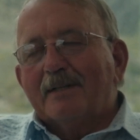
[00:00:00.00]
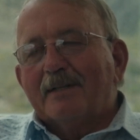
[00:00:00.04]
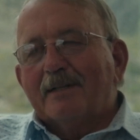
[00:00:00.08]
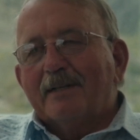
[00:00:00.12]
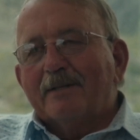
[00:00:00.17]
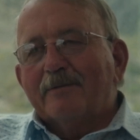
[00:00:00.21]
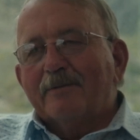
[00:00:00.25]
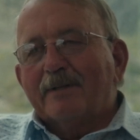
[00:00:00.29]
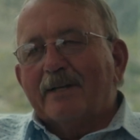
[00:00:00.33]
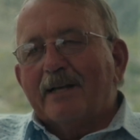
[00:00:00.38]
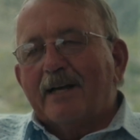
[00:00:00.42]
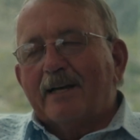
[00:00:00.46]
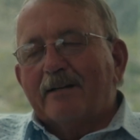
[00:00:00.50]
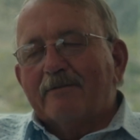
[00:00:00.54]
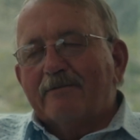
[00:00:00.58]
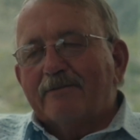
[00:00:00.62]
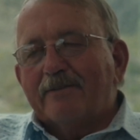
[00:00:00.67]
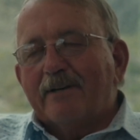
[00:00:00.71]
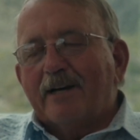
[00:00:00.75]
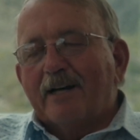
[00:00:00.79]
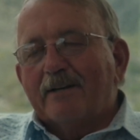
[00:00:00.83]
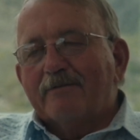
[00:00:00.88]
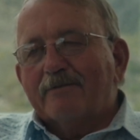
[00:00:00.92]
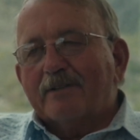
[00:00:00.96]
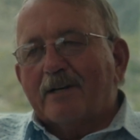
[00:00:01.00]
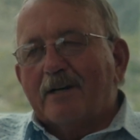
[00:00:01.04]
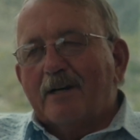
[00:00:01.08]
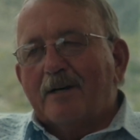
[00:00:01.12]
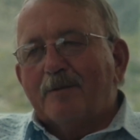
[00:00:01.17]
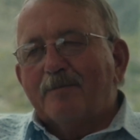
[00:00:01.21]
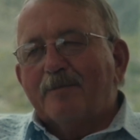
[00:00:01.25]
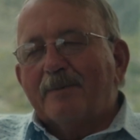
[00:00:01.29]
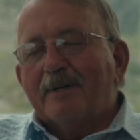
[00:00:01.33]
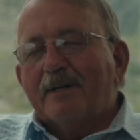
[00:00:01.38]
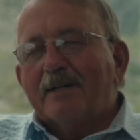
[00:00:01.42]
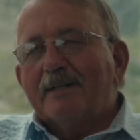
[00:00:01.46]
and we had 5
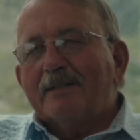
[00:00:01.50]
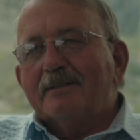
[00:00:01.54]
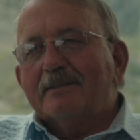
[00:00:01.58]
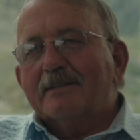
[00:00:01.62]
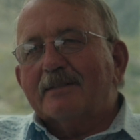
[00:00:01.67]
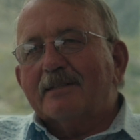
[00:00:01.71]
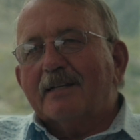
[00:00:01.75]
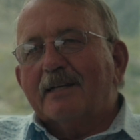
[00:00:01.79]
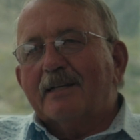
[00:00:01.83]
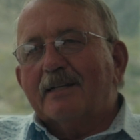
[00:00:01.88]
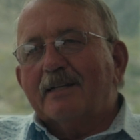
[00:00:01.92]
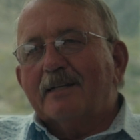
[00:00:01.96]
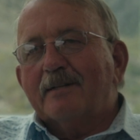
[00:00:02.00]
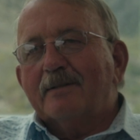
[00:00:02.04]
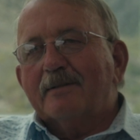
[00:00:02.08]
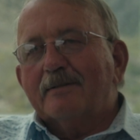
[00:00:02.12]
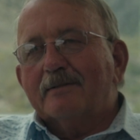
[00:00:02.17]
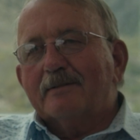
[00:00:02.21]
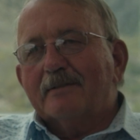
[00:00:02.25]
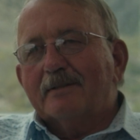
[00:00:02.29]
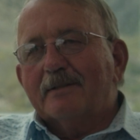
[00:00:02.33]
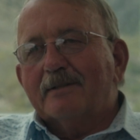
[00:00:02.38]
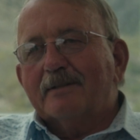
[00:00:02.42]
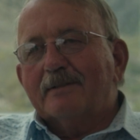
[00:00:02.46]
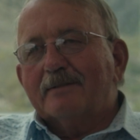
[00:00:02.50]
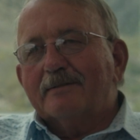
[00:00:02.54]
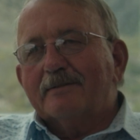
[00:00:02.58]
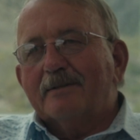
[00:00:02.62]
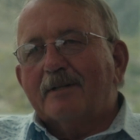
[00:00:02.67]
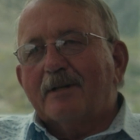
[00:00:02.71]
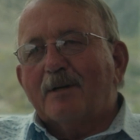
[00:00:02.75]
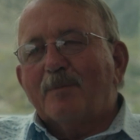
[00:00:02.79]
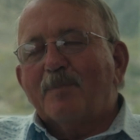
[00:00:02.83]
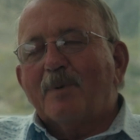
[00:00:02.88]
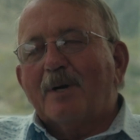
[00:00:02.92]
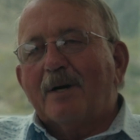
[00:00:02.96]
combines cutting
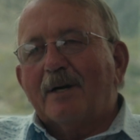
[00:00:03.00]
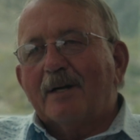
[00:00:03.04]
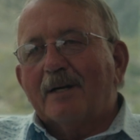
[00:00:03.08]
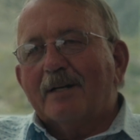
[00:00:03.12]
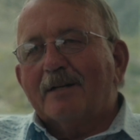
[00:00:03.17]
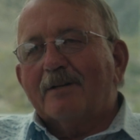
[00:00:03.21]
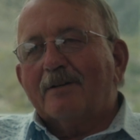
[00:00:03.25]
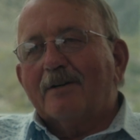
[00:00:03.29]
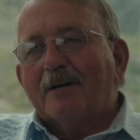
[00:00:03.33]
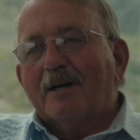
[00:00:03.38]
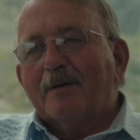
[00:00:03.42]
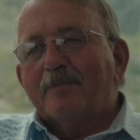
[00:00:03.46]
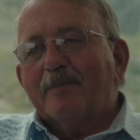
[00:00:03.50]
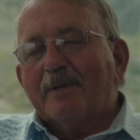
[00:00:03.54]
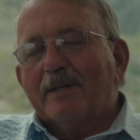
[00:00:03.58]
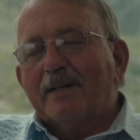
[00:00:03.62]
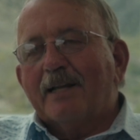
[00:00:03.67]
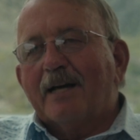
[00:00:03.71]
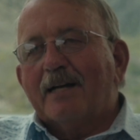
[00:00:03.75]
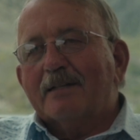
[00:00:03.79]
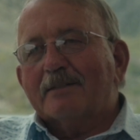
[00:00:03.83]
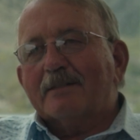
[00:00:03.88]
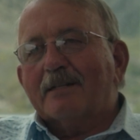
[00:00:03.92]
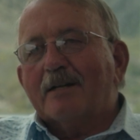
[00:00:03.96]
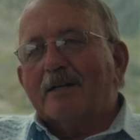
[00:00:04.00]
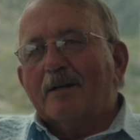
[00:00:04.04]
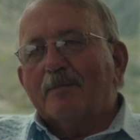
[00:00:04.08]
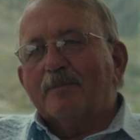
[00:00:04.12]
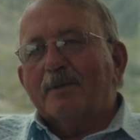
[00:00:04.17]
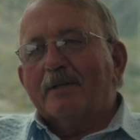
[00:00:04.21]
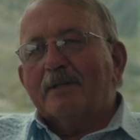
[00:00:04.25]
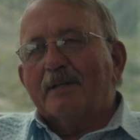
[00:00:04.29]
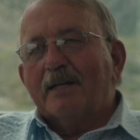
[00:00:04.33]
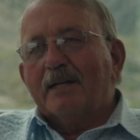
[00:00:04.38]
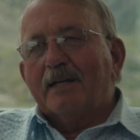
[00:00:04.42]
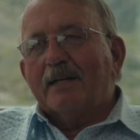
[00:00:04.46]
our barley crop the last
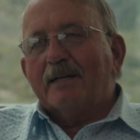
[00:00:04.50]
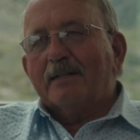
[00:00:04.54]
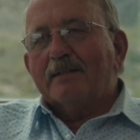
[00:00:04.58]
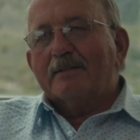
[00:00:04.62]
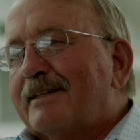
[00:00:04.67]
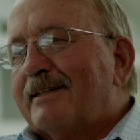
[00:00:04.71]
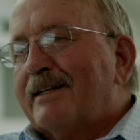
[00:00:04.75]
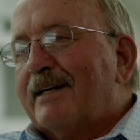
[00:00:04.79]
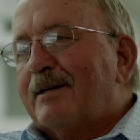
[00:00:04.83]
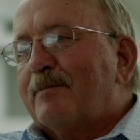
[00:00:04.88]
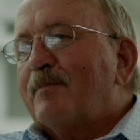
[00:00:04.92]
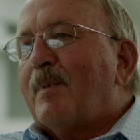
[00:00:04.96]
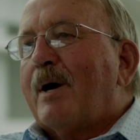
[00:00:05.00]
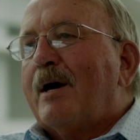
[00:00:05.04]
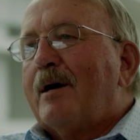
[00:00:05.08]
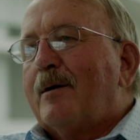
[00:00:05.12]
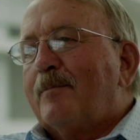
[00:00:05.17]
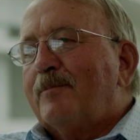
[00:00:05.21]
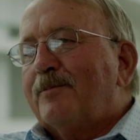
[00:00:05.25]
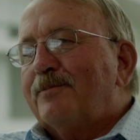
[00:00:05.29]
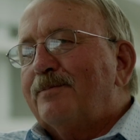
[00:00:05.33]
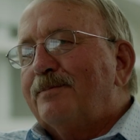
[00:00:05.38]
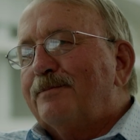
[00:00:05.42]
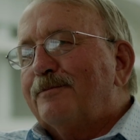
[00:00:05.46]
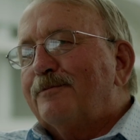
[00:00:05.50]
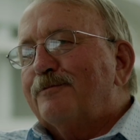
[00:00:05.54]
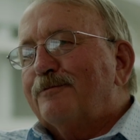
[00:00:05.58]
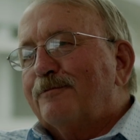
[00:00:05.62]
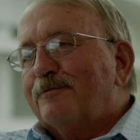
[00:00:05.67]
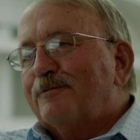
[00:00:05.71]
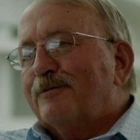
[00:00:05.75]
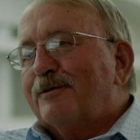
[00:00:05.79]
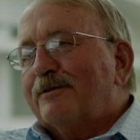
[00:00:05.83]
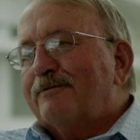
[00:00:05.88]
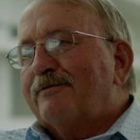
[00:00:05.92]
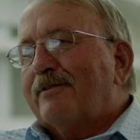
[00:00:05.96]
couple of days. And then Mom
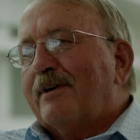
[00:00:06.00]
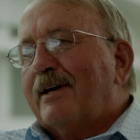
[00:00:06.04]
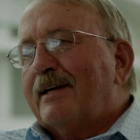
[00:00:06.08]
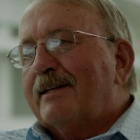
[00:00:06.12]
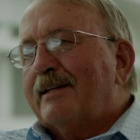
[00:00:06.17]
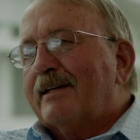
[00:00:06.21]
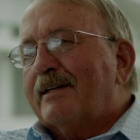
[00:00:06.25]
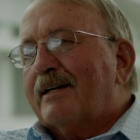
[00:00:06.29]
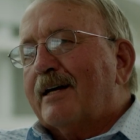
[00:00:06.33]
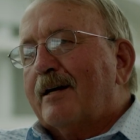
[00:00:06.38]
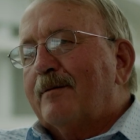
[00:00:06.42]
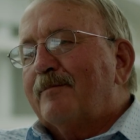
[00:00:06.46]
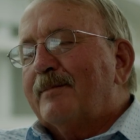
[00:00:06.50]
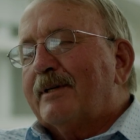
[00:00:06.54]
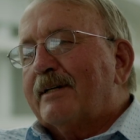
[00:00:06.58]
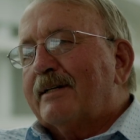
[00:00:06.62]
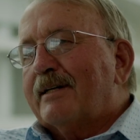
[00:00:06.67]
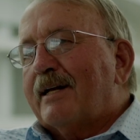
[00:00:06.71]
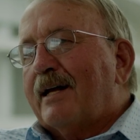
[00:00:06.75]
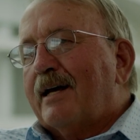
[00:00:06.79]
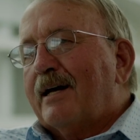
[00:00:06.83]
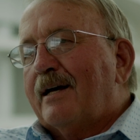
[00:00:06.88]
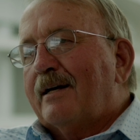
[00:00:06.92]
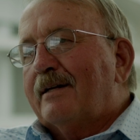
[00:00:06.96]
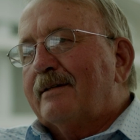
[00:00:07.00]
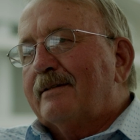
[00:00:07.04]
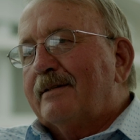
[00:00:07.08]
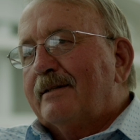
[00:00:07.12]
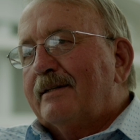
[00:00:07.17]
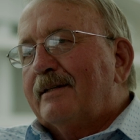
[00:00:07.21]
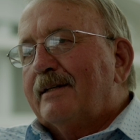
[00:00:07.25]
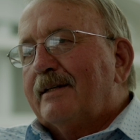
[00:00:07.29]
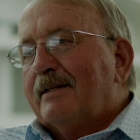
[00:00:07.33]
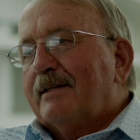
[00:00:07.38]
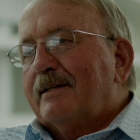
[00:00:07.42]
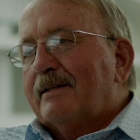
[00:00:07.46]
would finally come to town,
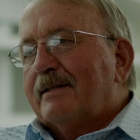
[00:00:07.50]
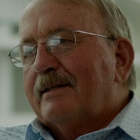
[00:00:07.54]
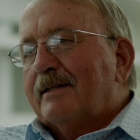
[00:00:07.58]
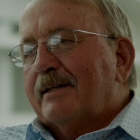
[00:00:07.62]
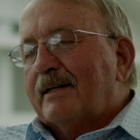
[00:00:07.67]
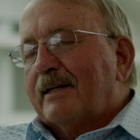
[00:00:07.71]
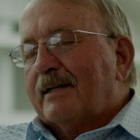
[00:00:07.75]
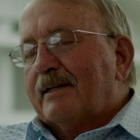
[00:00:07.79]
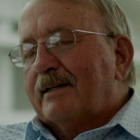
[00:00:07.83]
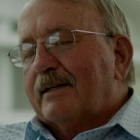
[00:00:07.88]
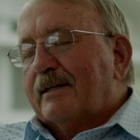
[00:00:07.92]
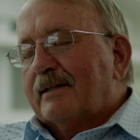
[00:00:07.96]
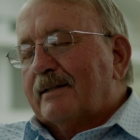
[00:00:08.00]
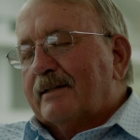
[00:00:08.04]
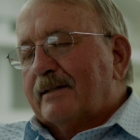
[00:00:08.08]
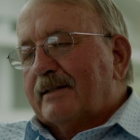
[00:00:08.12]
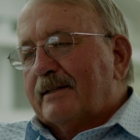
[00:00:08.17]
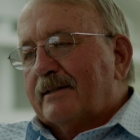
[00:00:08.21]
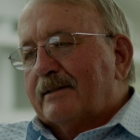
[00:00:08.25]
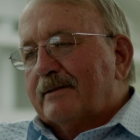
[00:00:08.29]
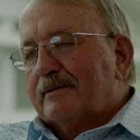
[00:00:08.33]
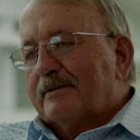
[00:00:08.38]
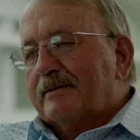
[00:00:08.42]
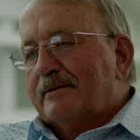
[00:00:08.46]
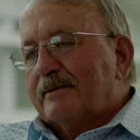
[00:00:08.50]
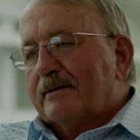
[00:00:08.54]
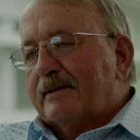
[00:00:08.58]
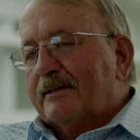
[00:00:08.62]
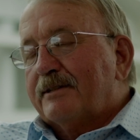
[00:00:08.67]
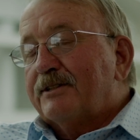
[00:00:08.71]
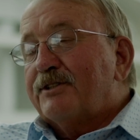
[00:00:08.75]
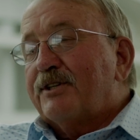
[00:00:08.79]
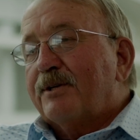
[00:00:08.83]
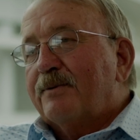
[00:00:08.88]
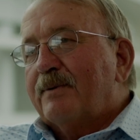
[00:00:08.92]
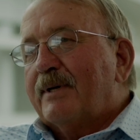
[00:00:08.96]
and
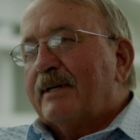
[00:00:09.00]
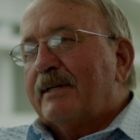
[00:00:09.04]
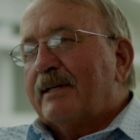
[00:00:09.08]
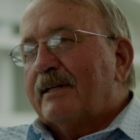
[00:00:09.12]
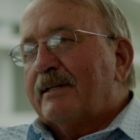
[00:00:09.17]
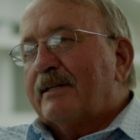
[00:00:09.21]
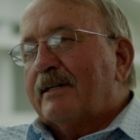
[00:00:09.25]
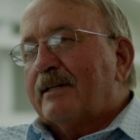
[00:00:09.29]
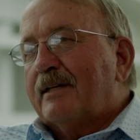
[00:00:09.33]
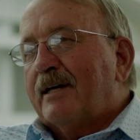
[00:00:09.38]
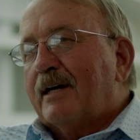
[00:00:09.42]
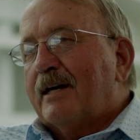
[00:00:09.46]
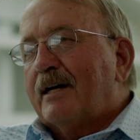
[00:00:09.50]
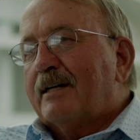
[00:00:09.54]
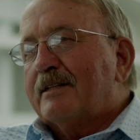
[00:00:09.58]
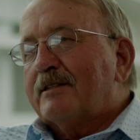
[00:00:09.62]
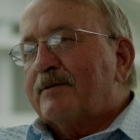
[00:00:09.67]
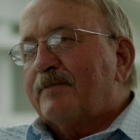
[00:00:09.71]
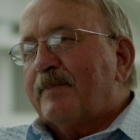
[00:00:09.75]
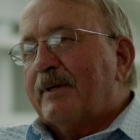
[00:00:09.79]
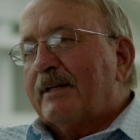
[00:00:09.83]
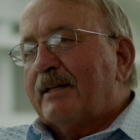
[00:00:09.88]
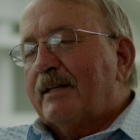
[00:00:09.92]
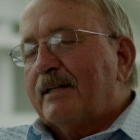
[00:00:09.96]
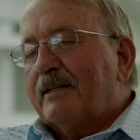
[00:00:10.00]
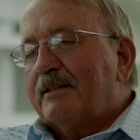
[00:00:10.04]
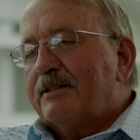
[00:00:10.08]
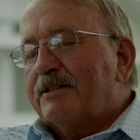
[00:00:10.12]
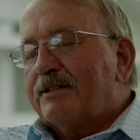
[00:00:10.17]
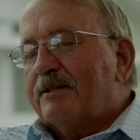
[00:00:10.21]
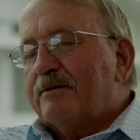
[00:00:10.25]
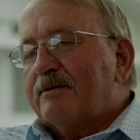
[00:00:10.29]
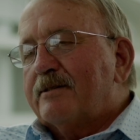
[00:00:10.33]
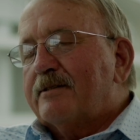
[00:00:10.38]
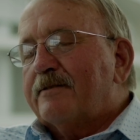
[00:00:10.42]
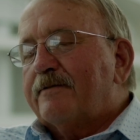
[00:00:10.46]
she went into the hospital,
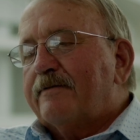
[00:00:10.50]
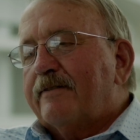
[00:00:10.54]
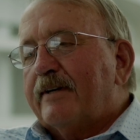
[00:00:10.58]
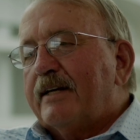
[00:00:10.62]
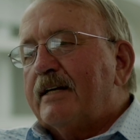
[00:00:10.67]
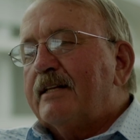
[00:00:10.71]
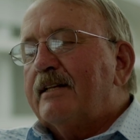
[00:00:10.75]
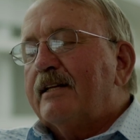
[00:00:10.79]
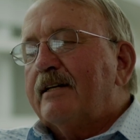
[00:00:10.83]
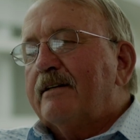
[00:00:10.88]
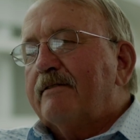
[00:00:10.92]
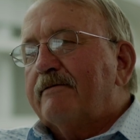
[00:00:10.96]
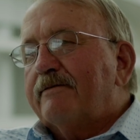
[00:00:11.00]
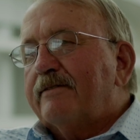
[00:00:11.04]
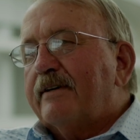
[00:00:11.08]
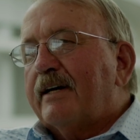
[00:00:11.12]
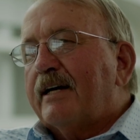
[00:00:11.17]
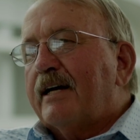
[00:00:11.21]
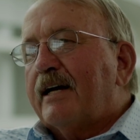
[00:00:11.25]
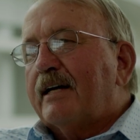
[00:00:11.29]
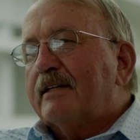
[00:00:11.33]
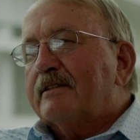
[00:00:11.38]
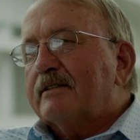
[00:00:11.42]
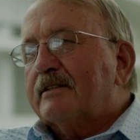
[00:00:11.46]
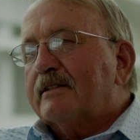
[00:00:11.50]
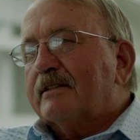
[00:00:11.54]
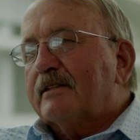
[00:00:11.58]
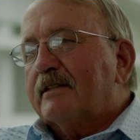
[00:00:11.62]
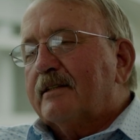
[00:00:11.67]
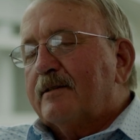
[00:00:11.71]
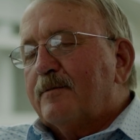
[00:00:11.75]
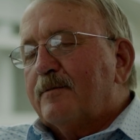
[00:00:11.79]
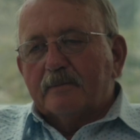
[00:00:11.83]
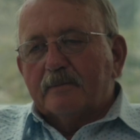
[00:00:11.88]
and she was failing fast.